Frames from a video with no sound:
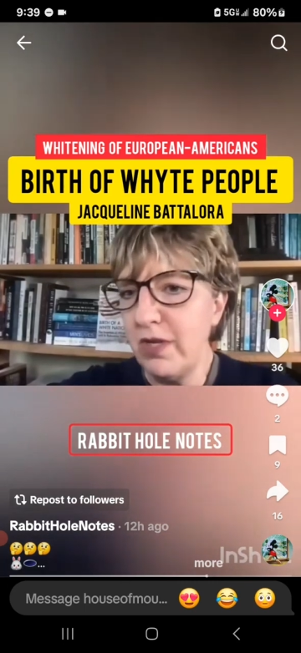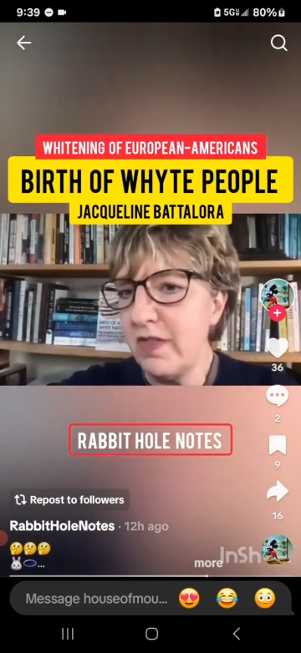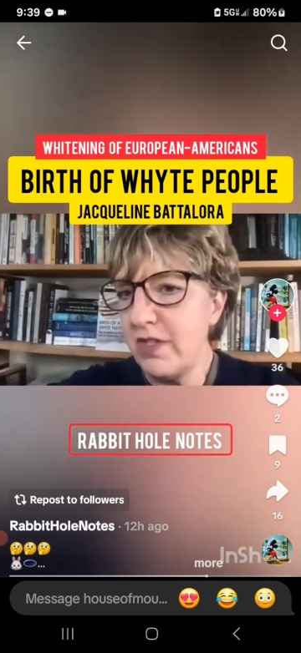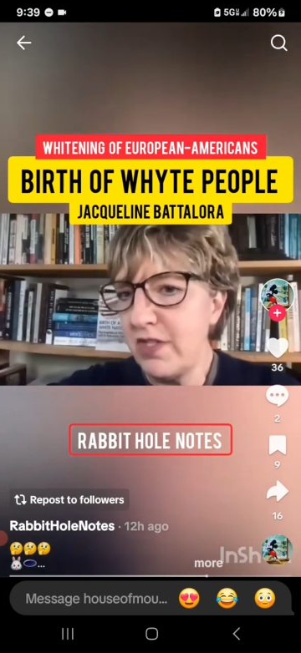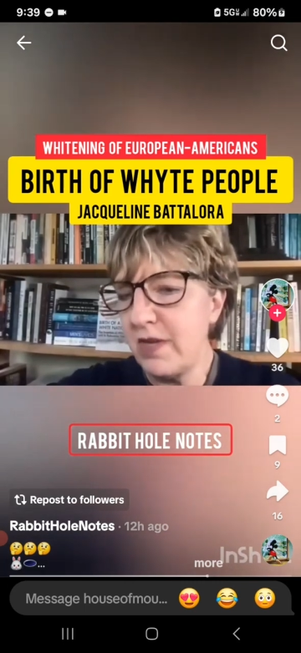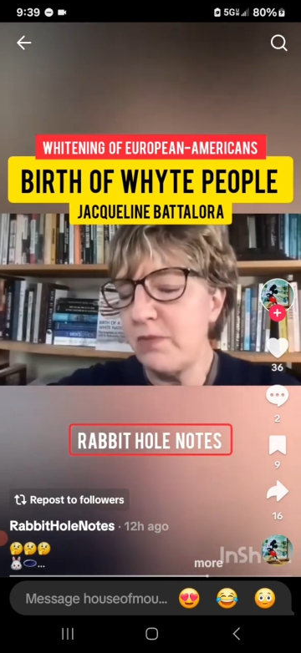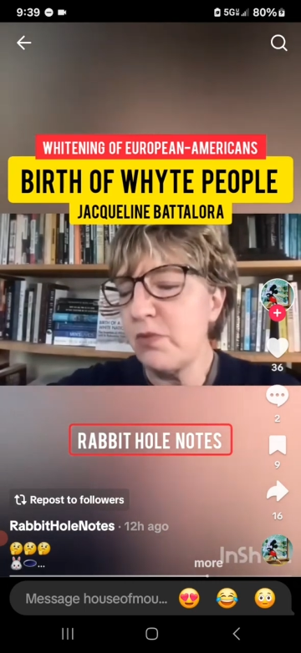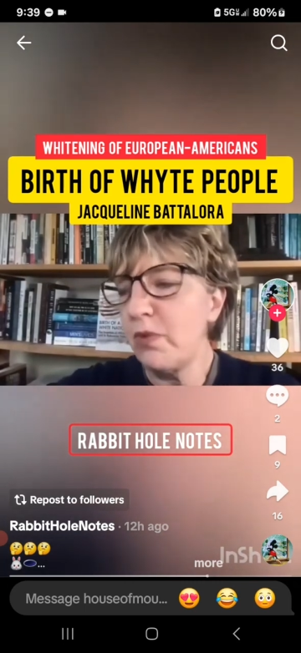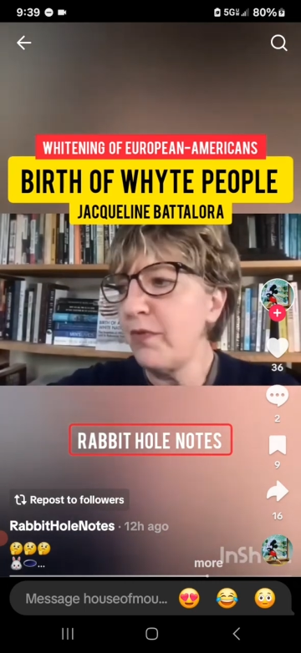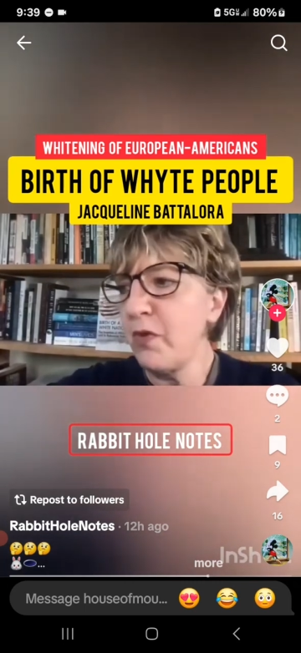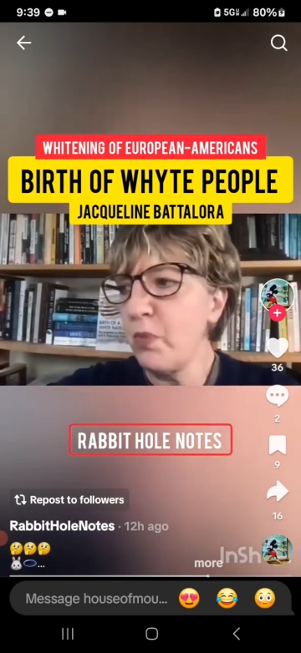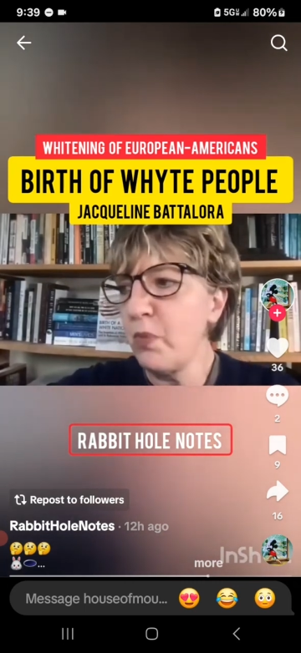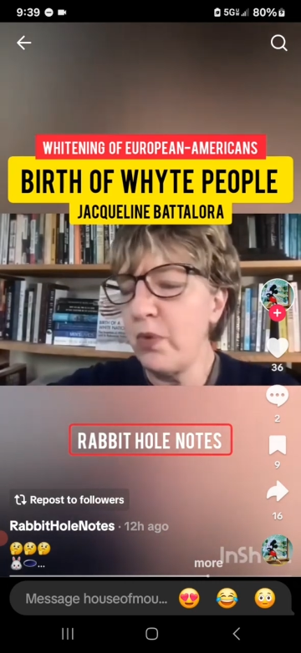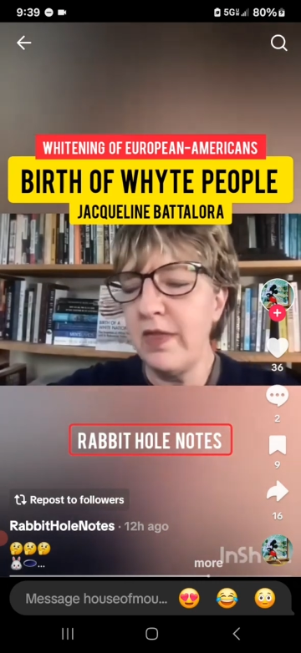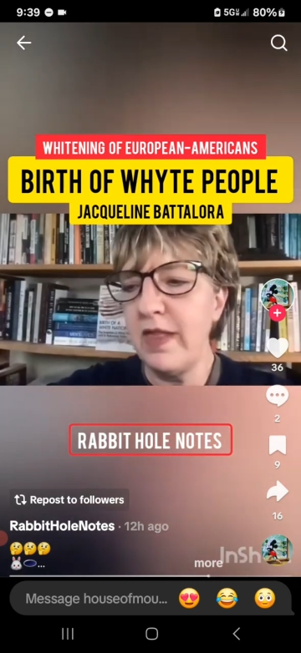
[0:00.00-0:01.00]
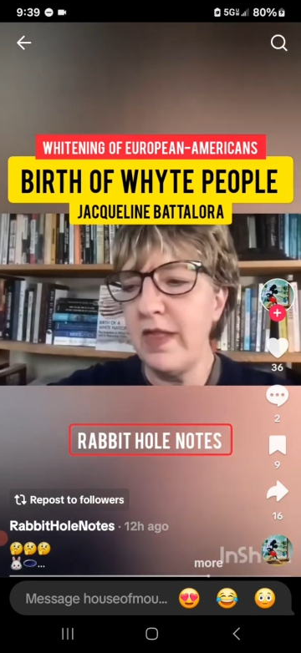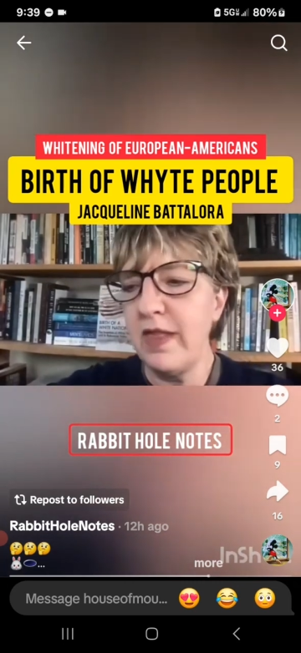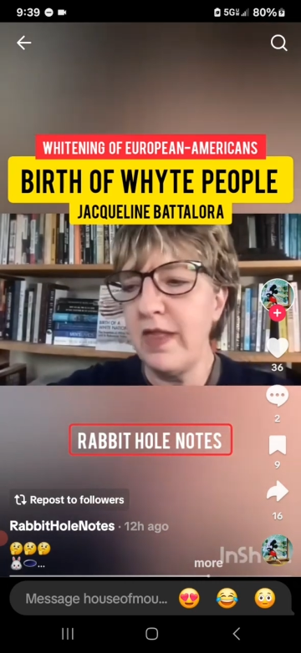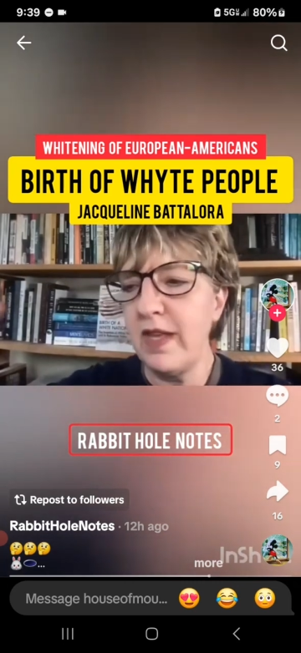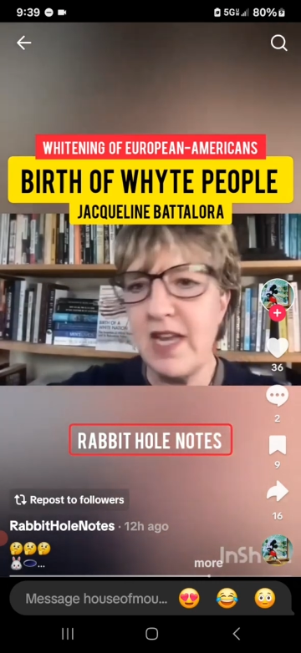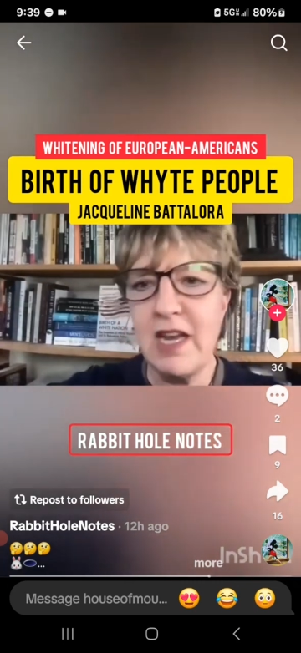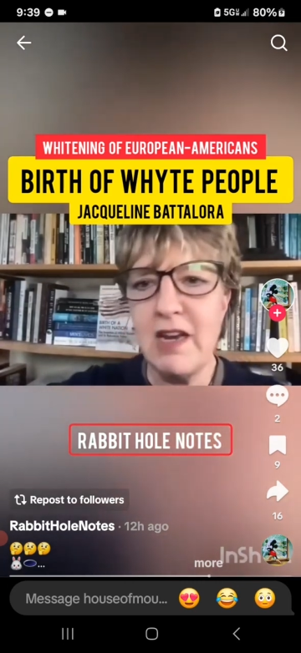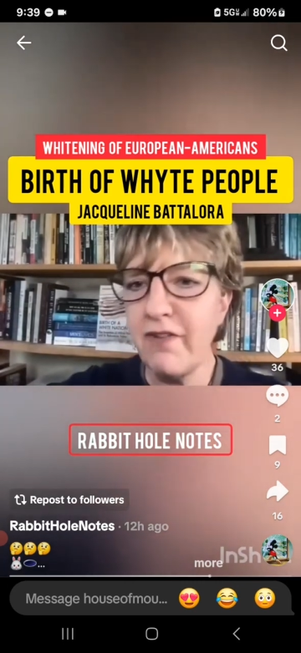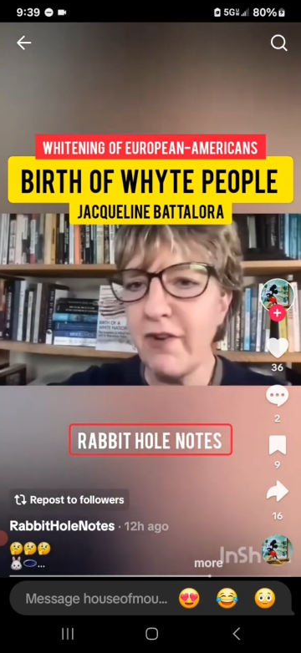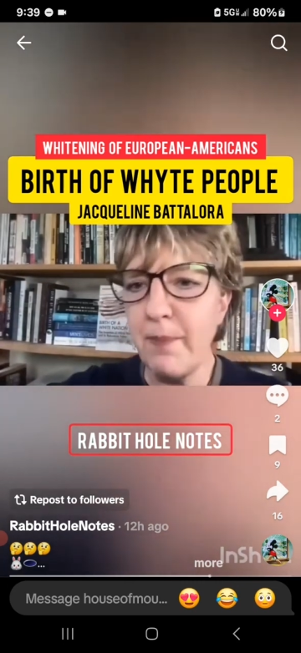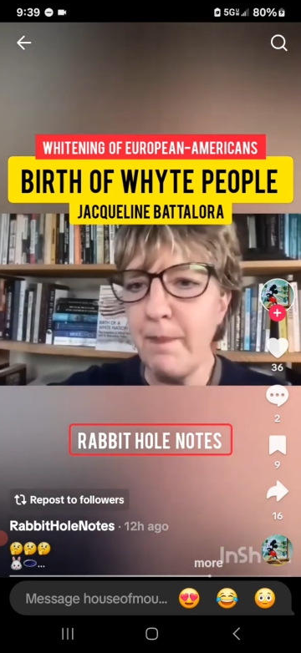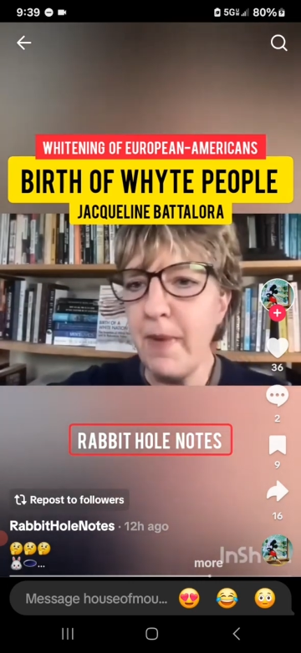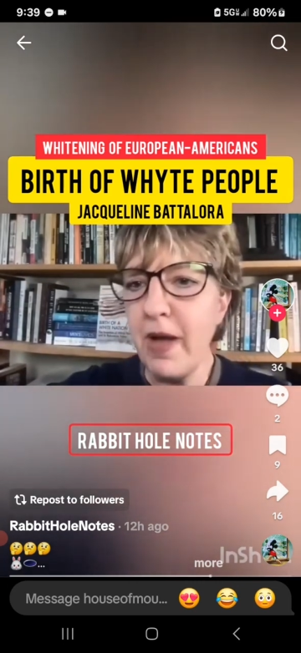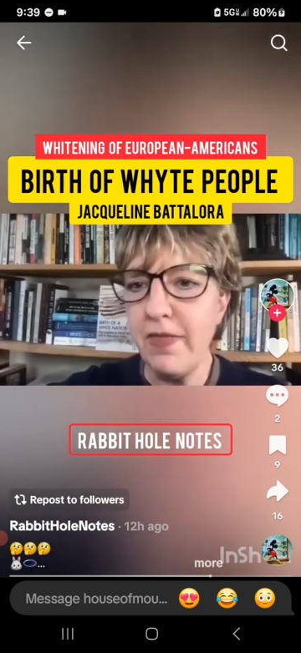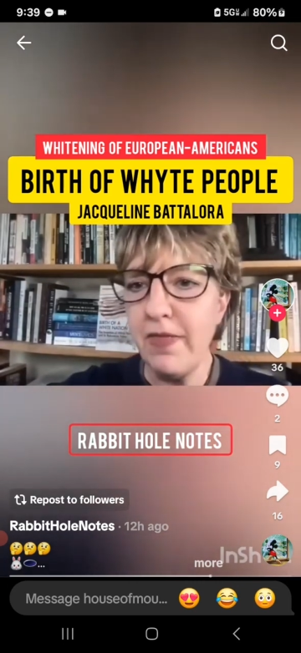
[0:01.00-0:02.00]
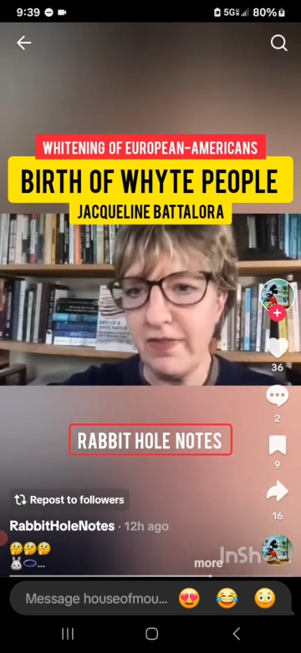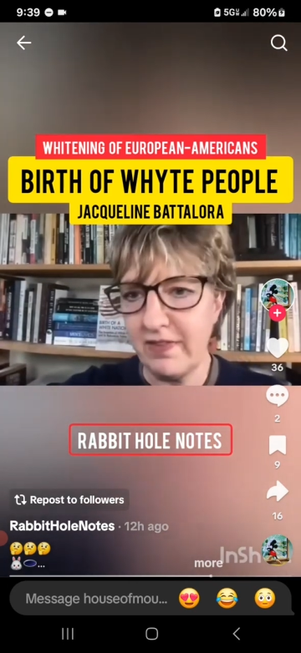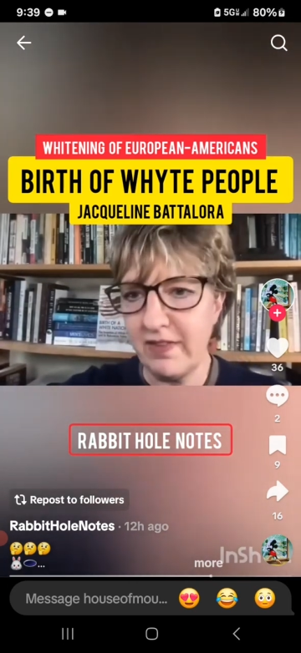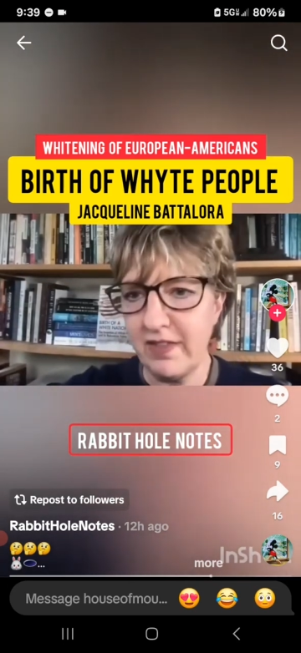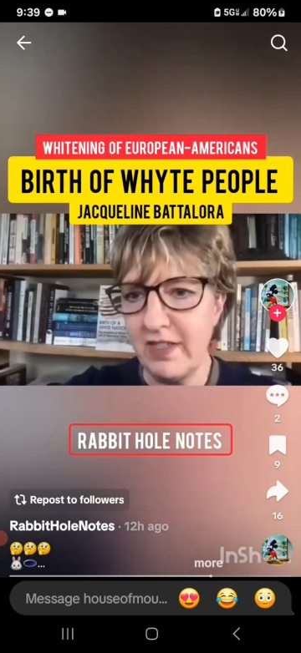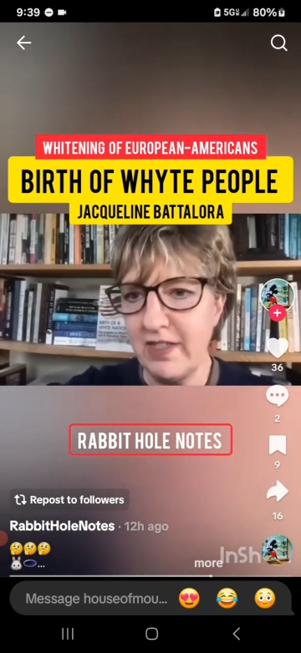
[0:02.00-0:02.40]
in the James River, where they stayed for months